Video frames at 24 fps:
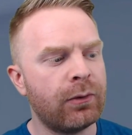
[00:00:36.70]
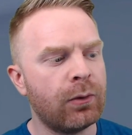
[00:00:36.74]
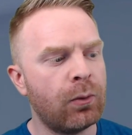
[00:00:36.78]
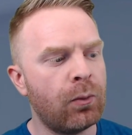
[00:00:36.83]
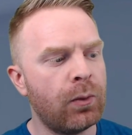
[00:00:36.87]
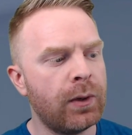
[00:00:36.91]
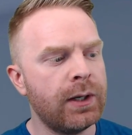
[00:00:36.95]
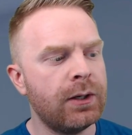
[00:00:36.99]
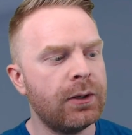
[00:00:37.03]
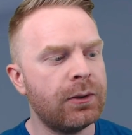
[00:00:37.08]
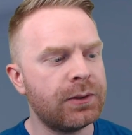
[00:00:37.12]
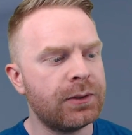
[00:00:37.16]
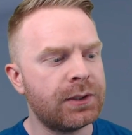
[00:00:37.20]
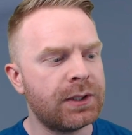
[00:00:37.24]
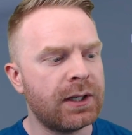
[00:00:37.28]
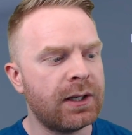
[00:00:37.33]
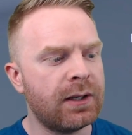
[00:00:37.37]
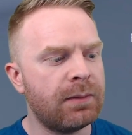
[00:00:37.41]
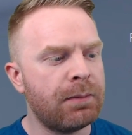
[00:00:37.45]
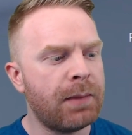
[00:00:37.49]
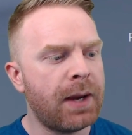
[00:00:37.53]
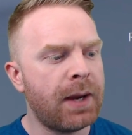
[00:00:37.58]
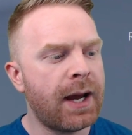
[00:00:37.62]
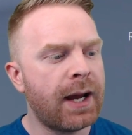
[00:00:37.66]
for Windows
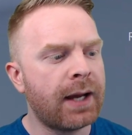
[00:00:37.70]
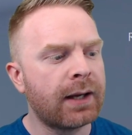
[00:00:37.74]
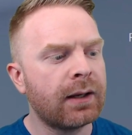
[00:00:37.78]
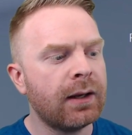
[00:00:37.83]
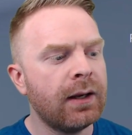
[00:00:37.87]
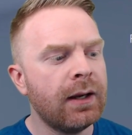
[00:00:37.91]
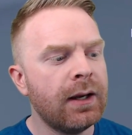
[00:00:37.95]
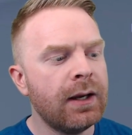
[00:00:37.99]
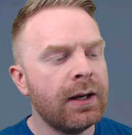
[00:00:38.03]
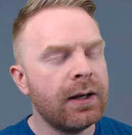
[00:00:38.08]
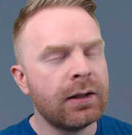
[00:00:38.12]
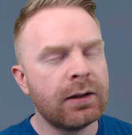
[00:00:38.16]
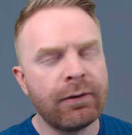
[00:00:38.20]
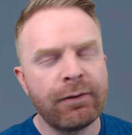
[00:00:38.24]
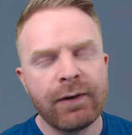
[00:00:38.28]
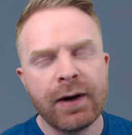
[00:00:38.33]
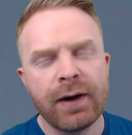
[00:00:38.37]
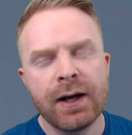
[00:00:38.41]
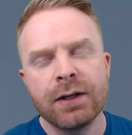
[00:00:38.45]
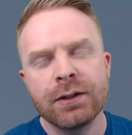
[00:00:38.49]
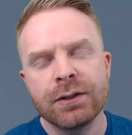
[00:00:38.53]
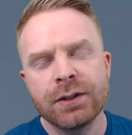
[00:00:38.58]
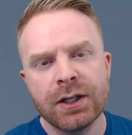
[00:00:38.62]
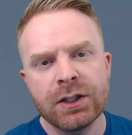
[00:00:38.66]
and Mac. The
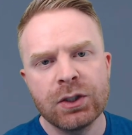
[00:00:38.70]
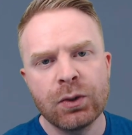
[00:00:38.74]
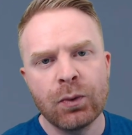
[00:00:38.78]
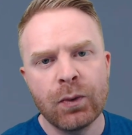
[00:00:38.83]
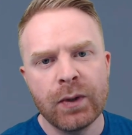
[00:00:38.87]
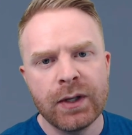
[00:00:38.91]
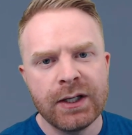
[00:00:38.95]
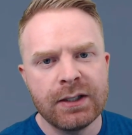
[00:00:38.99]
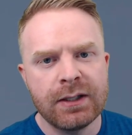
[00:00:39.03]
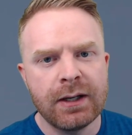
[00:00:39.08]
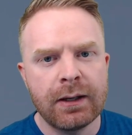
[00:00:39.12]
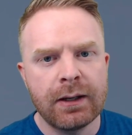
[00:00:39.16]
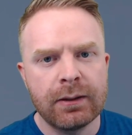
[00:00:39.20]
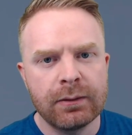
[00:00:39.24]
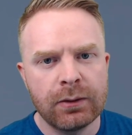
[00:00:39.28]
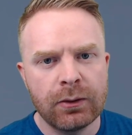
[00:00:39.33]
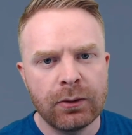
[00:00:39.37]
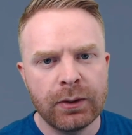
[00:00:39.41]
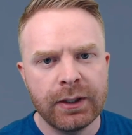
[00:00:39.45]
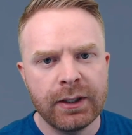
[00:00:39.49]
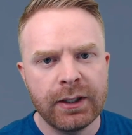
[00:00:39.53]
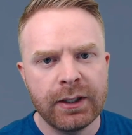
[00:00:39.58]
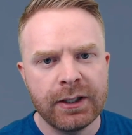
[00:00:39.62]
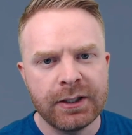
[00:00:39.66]
file size when you
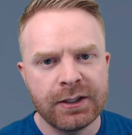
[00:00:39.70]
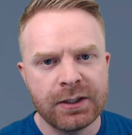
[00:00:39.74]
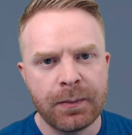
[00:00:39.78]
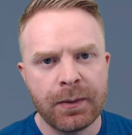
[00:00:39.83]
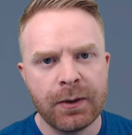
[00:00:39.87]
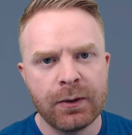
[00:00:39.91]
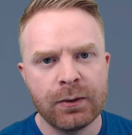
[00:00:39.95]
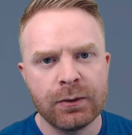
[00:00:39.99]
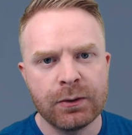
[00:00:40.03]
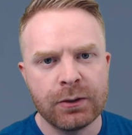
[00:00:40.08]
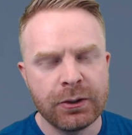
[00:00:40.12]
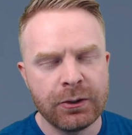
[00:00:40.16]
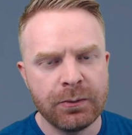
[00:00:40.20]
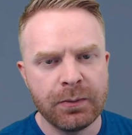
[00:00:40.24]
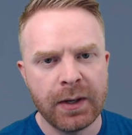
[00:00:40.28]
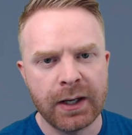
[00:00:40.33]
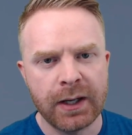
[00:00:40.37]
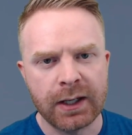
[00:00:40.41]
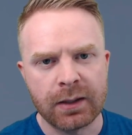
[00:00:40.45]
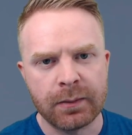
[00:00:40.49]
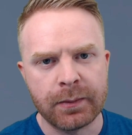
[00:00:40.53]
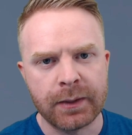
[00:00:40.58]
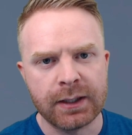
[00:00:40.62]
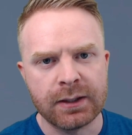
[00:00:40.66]
download it is about 2
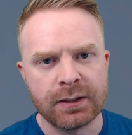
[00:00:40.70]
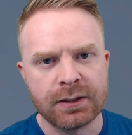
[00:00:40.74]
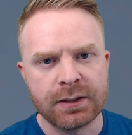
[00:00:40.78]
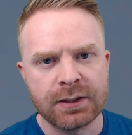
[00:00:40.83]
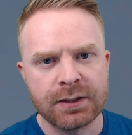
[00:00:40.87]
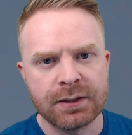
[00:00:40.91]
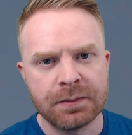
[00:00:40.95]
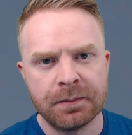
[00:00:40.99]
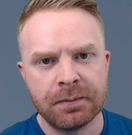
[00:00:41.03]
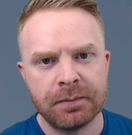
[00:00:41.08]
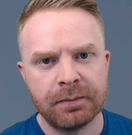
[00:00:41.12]
megabytes.